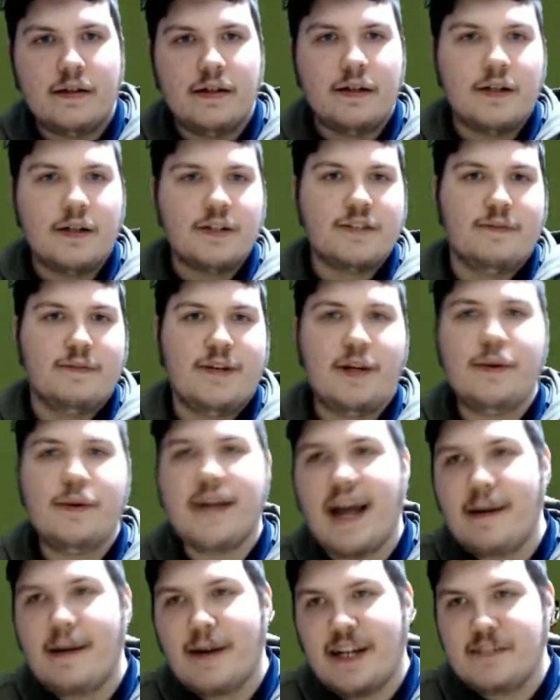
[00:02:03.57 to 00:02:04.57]
if we do the game
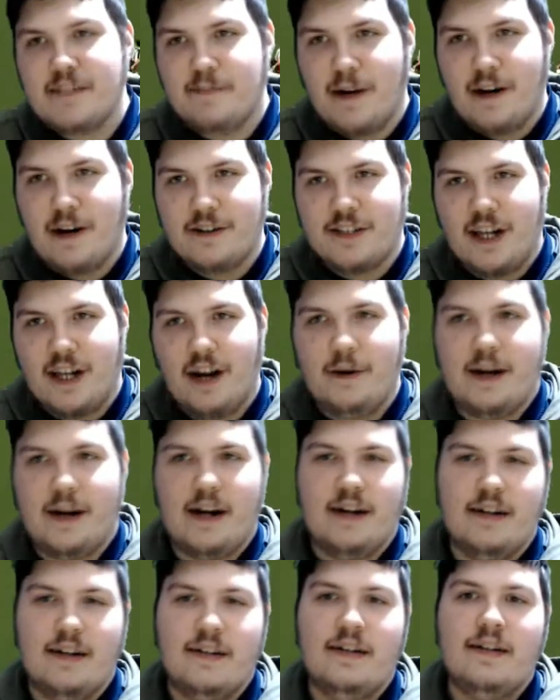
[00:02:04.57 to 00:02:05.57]
against Barcelona
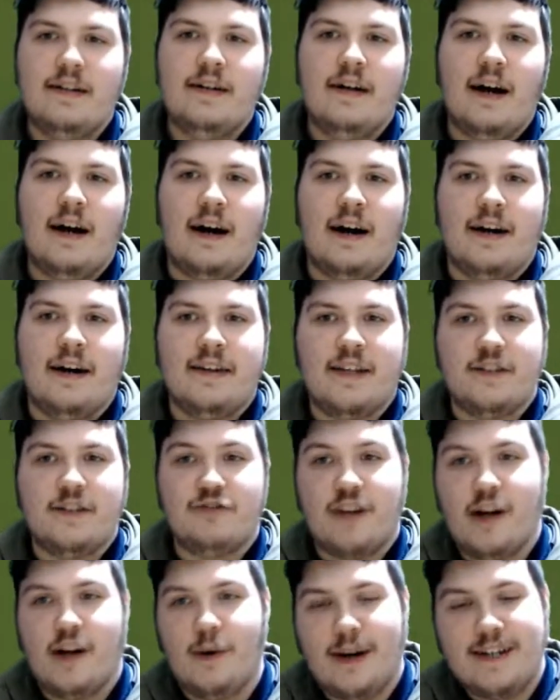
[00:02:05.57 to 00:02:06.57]
uh, in this
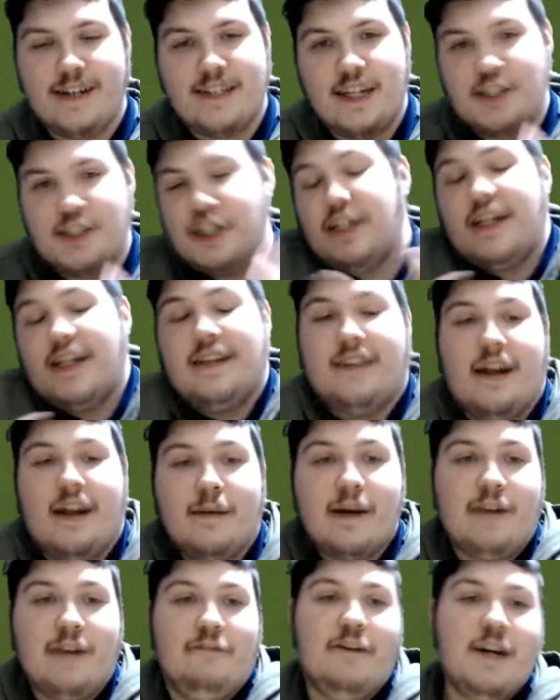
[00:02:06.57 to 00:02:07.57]
recording session, and then I'm going to
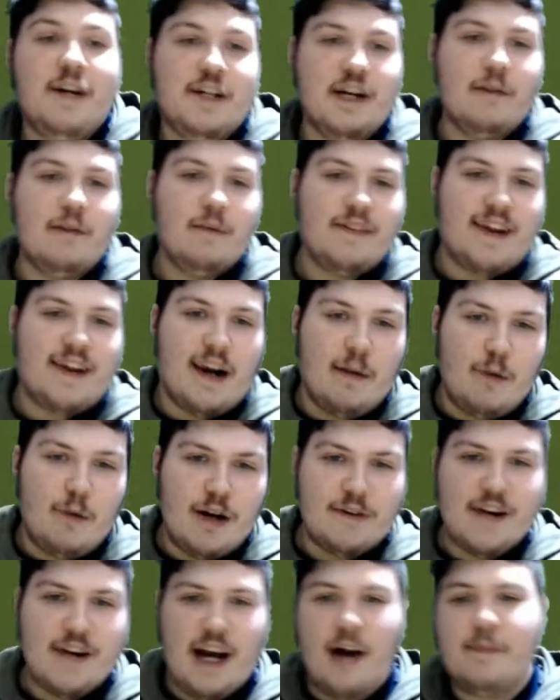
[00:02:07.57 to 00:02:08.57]
finish up with the Club World
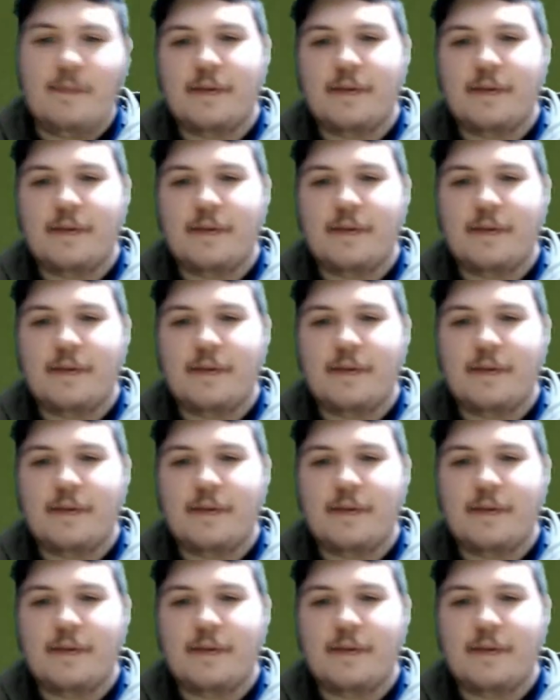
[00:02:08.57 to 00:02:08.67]
Cup,